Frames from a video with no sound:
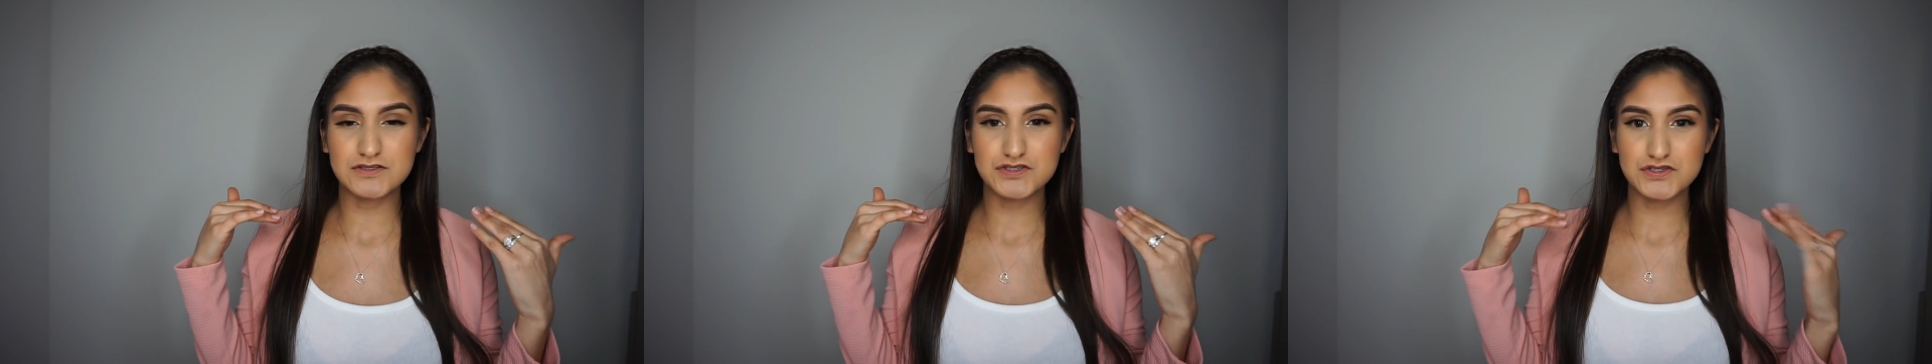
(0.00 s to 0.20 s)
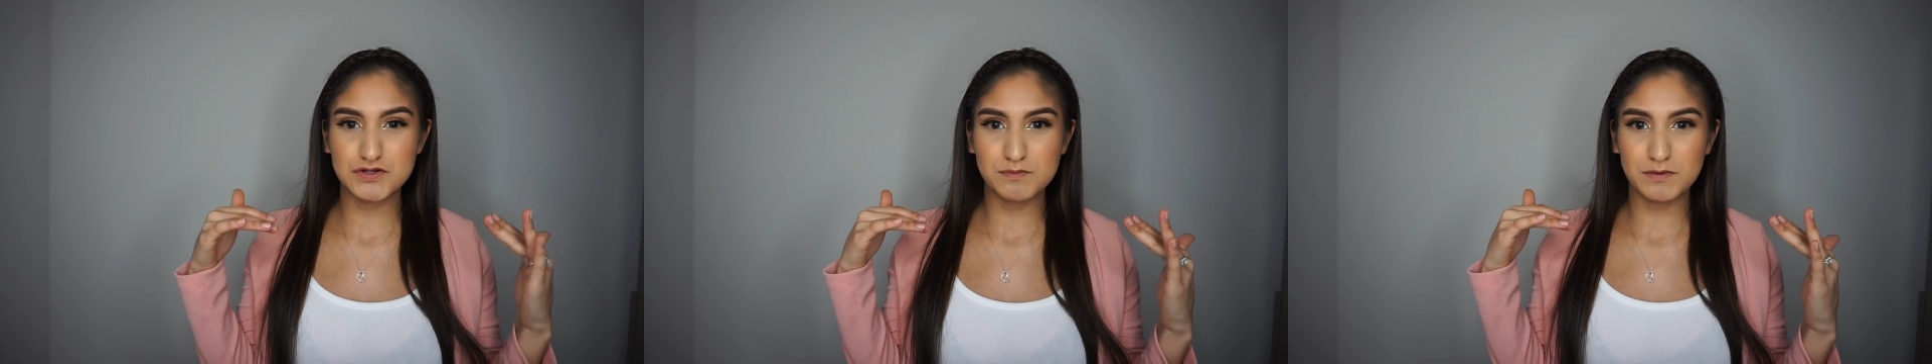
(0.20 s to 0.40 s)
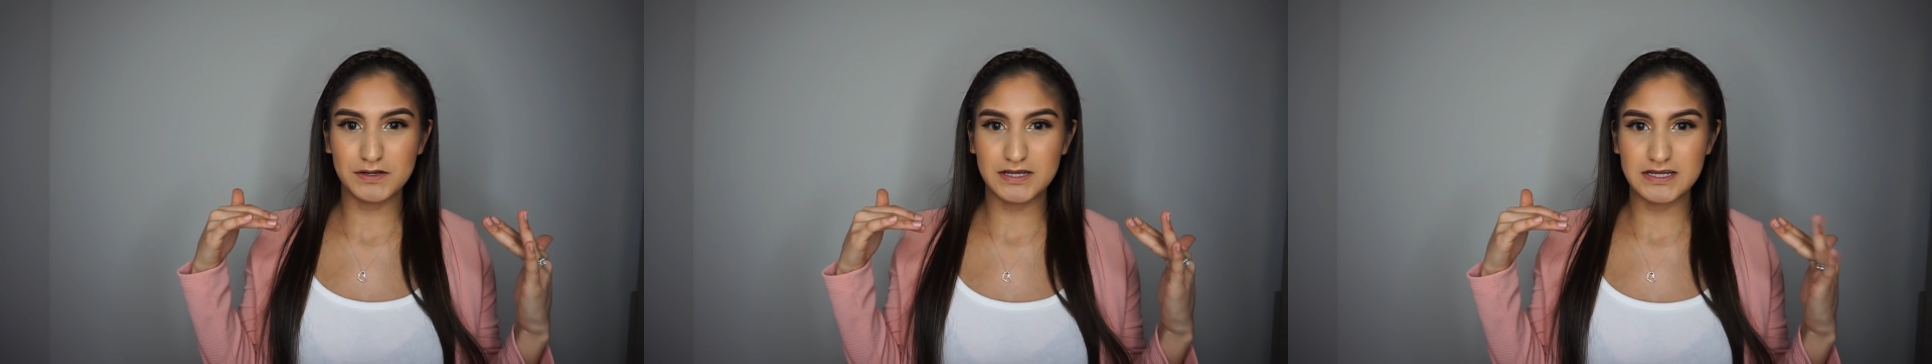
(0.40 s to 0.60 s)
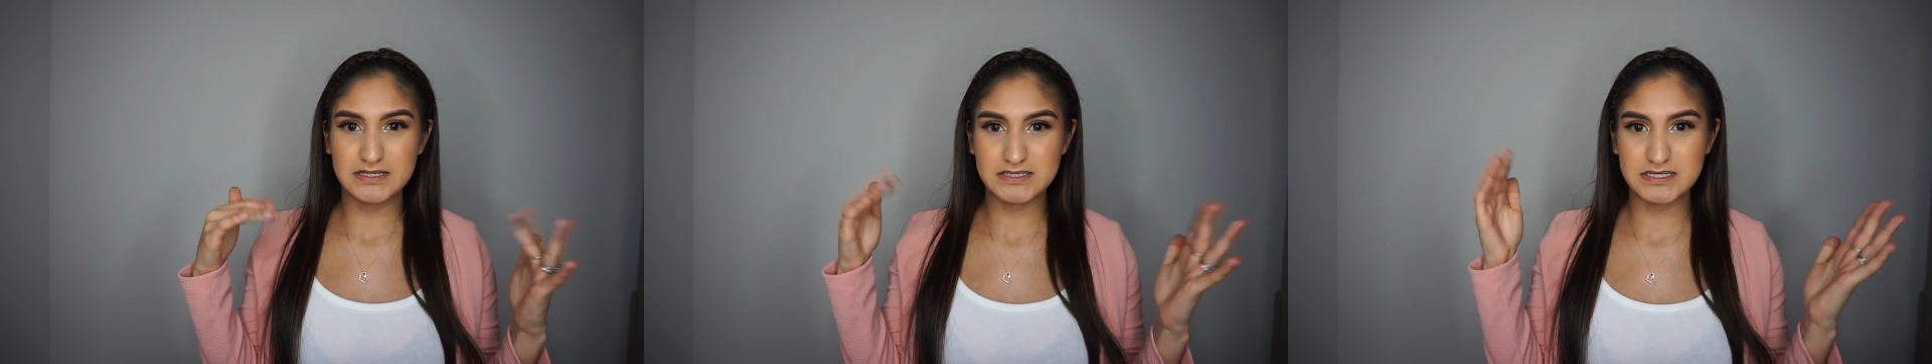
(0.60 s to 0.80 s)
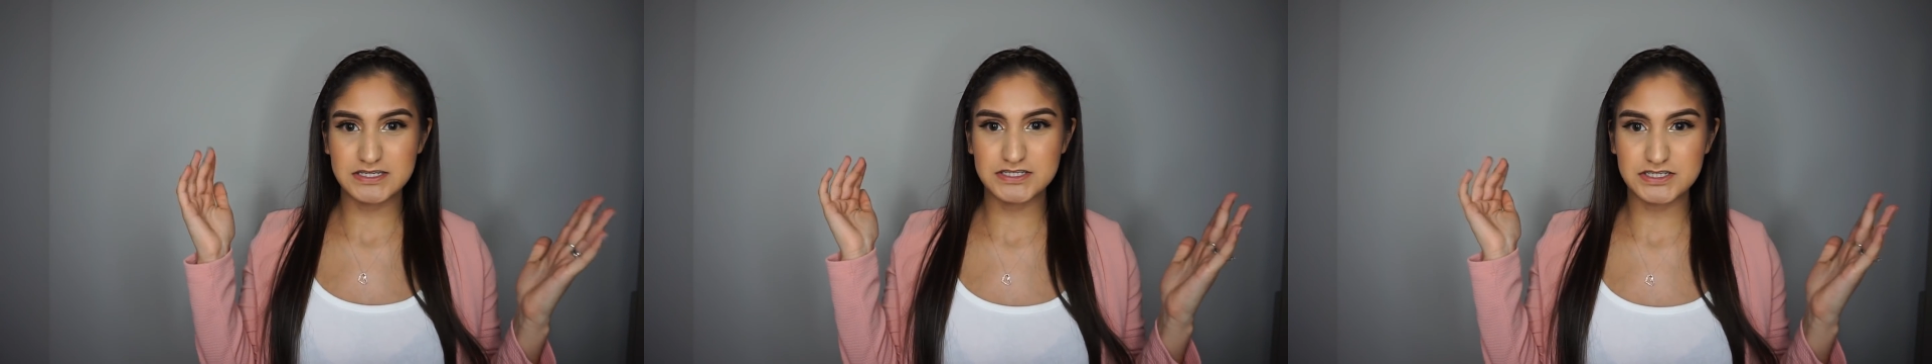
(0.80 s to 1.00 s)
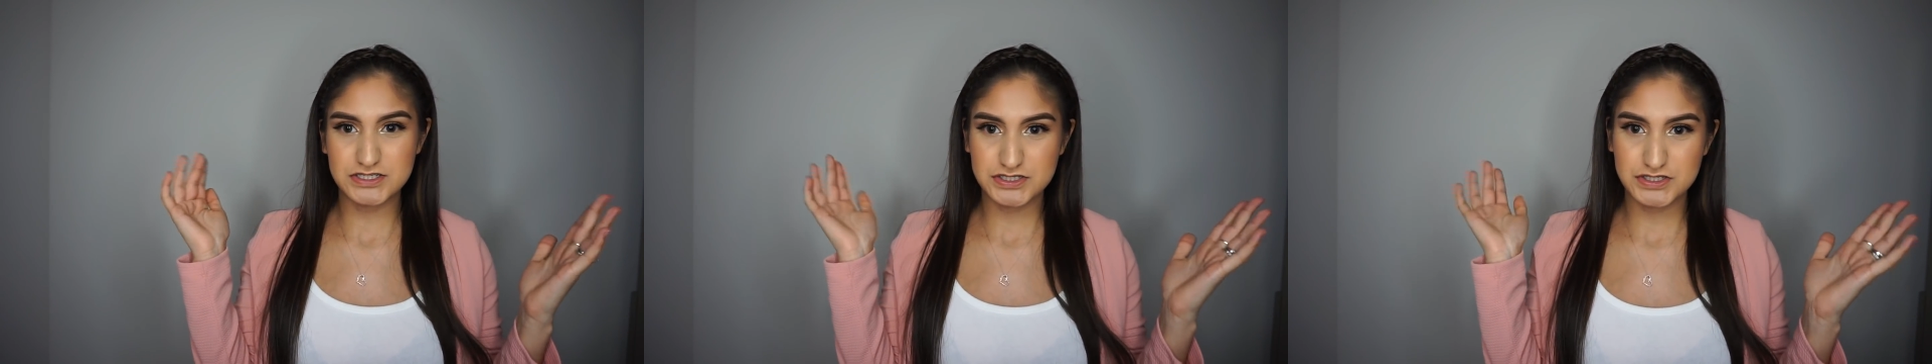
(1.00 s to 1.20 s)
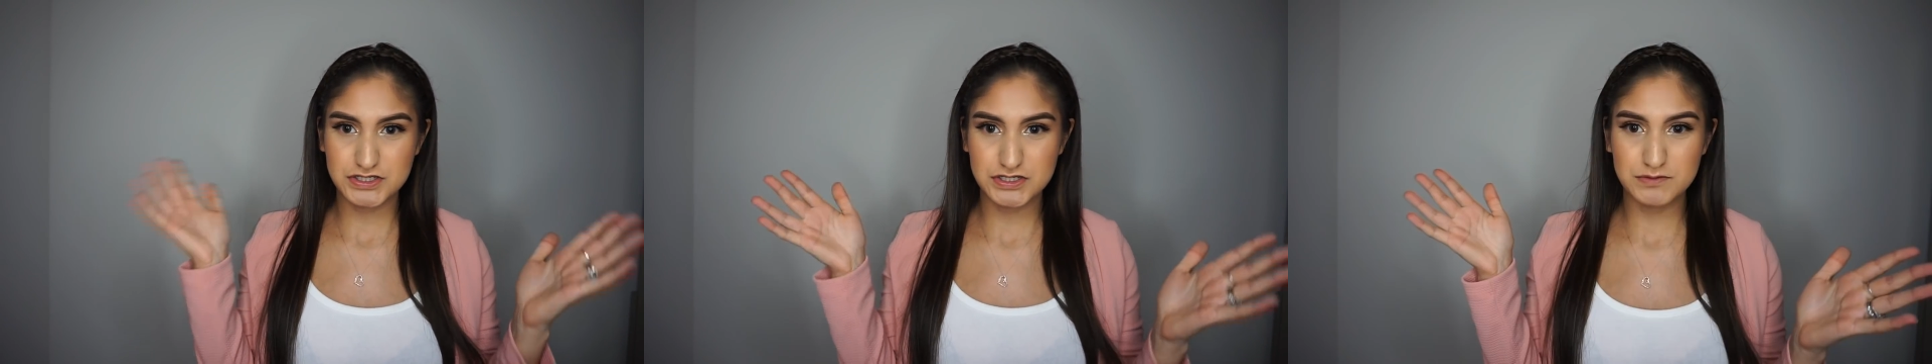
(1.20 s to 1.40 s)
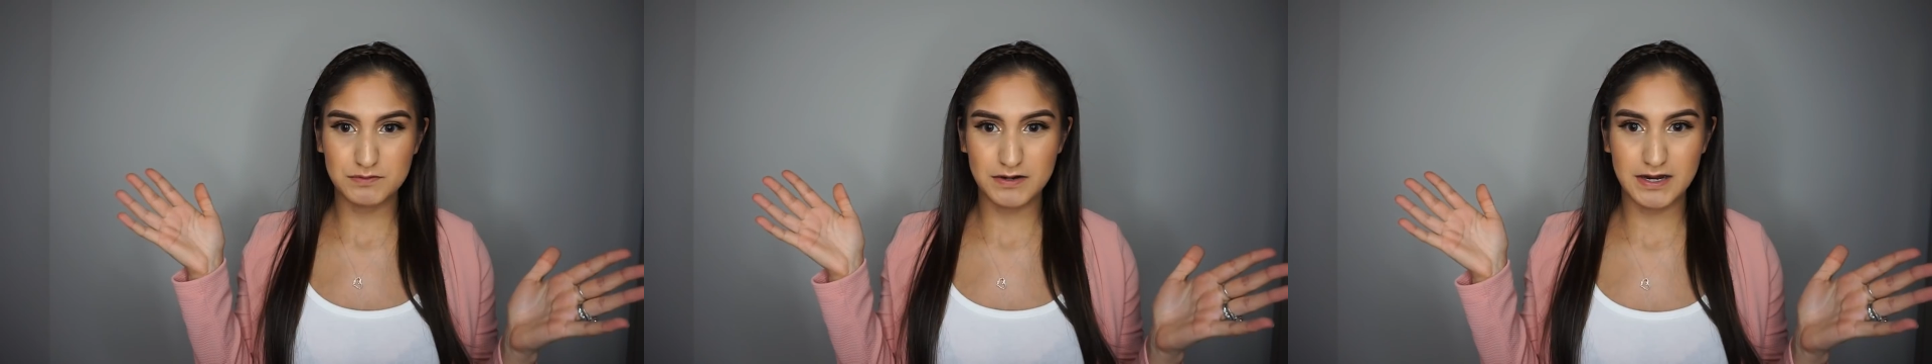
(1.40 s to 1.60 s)
super easy, just
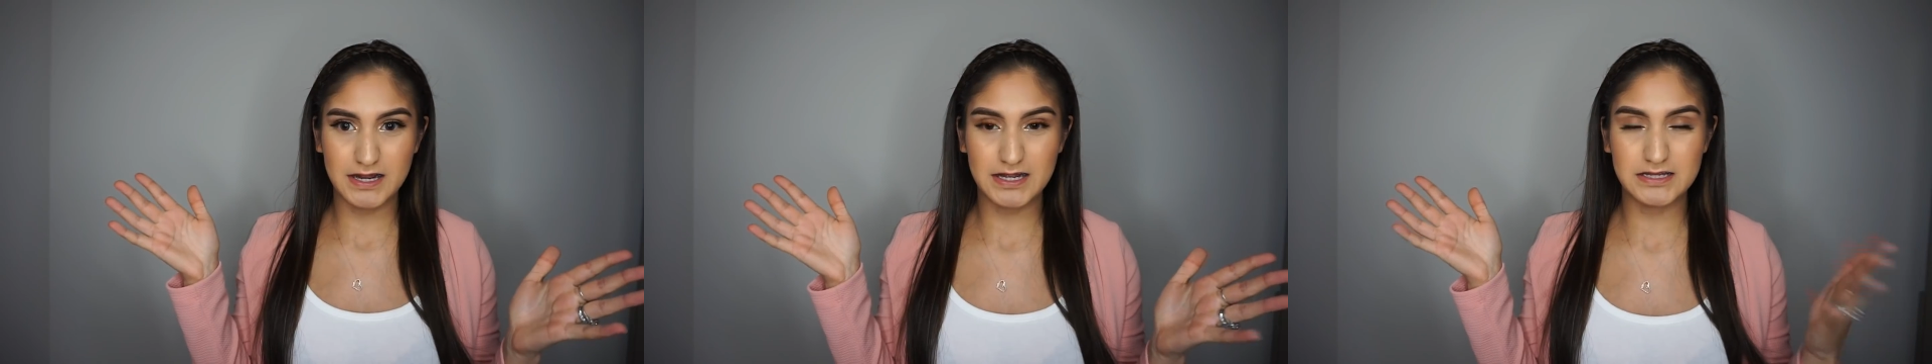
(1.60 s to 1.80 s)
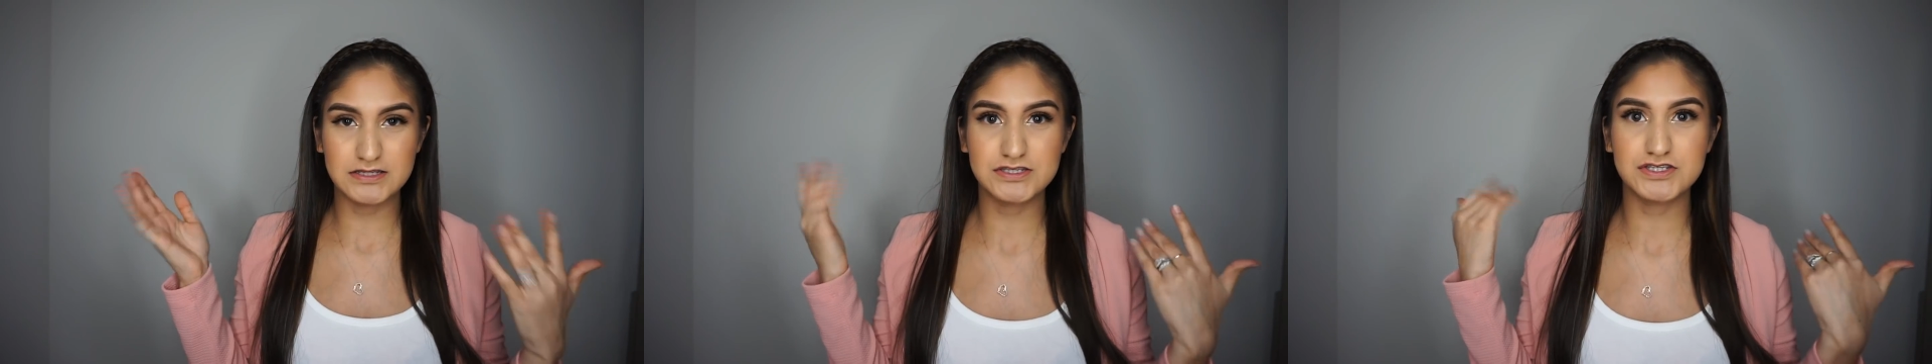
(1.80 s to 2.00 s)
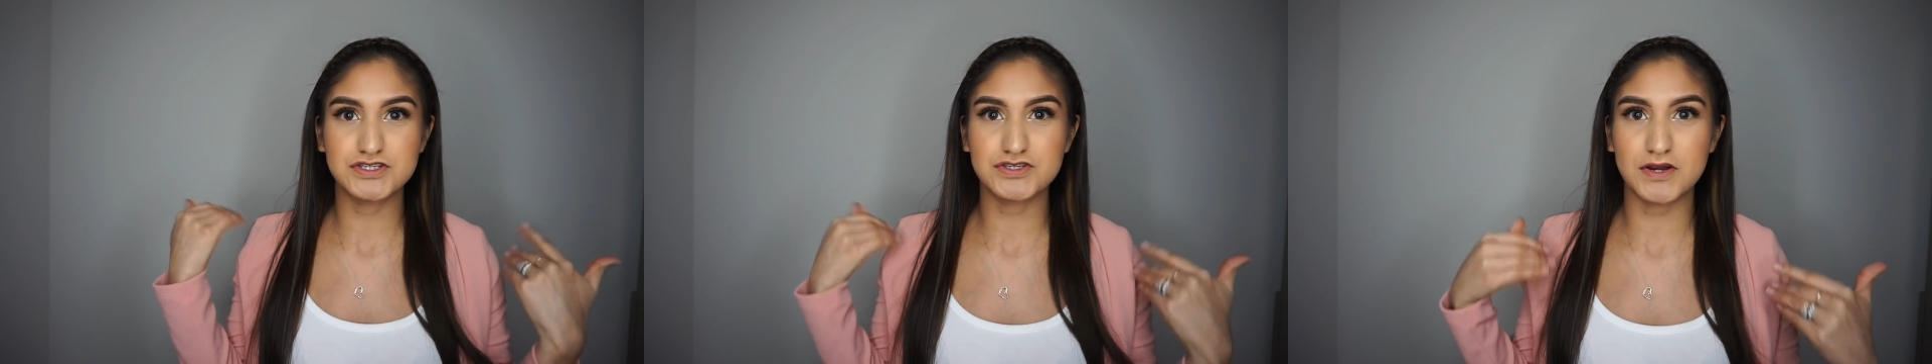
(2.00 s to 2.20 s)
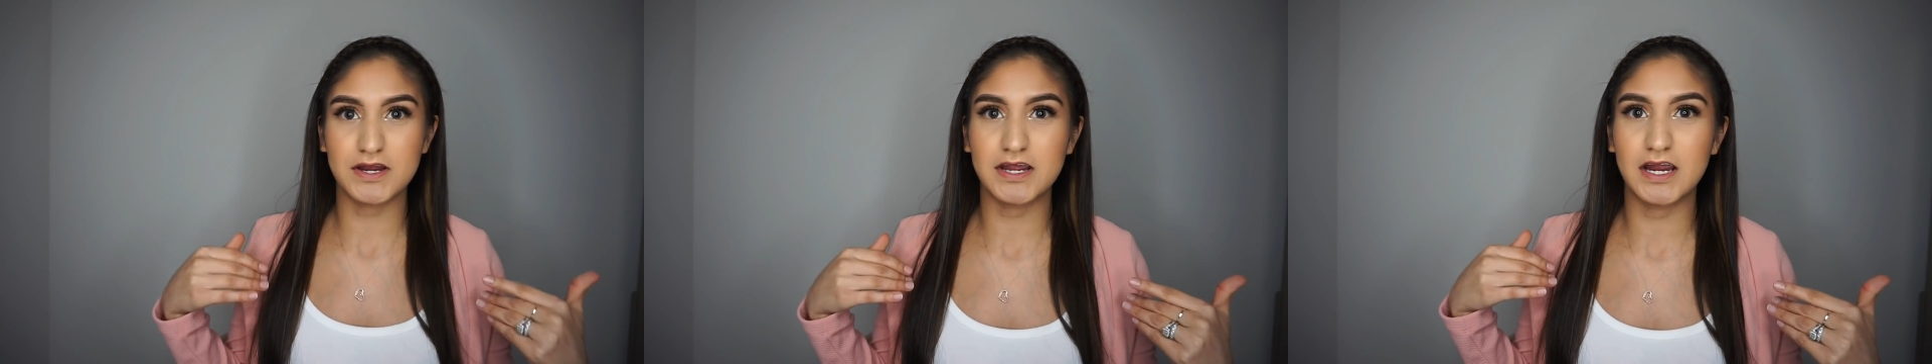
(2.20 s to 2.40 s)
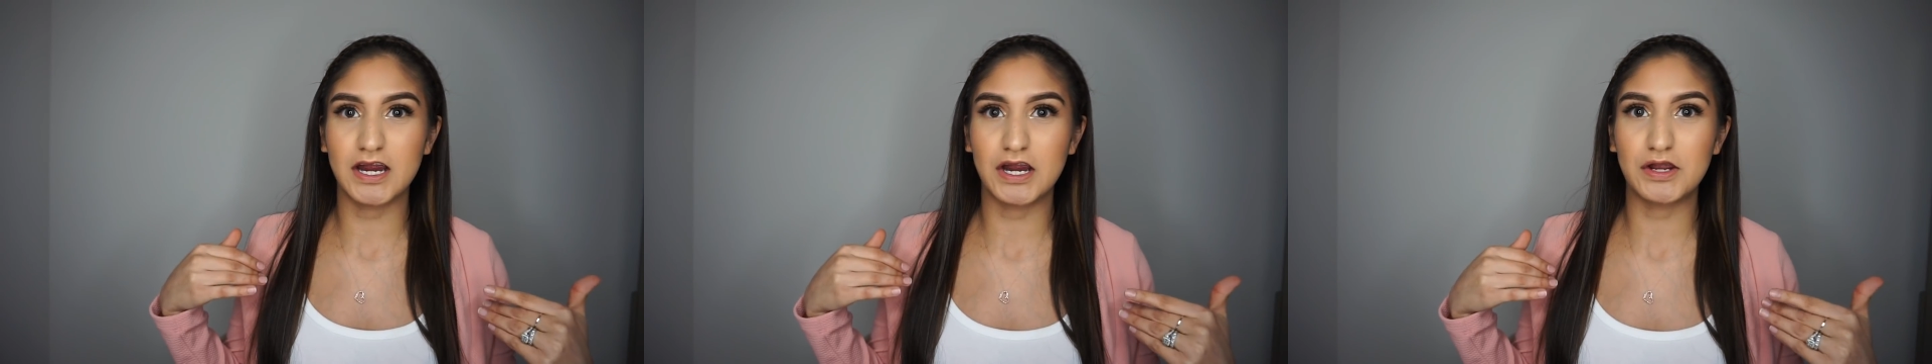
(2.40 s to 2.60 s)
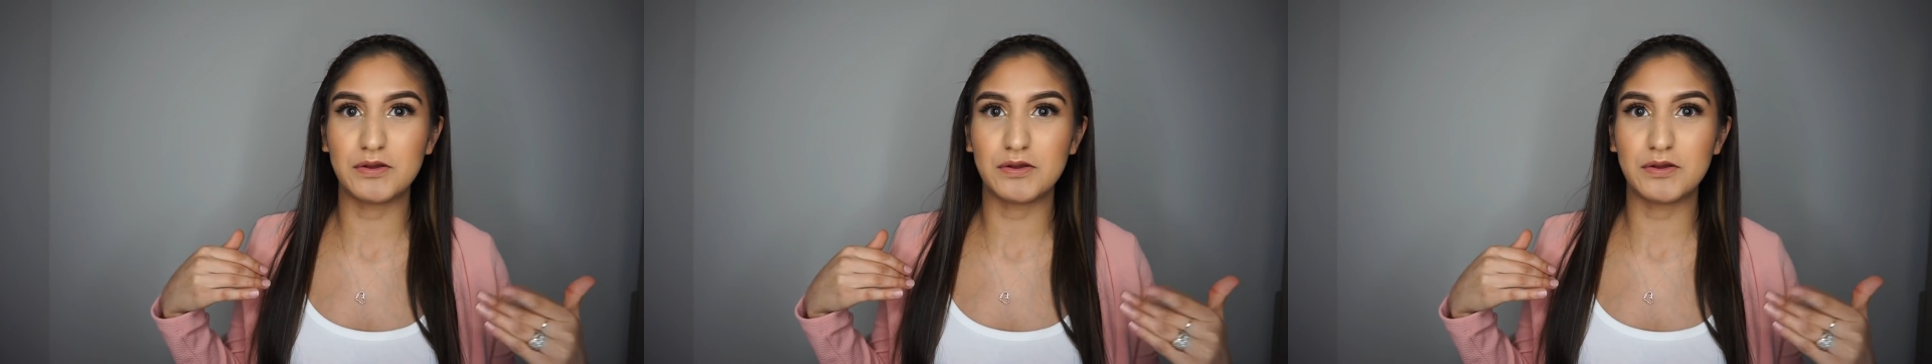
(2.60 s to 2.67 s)
two braids, straight hair.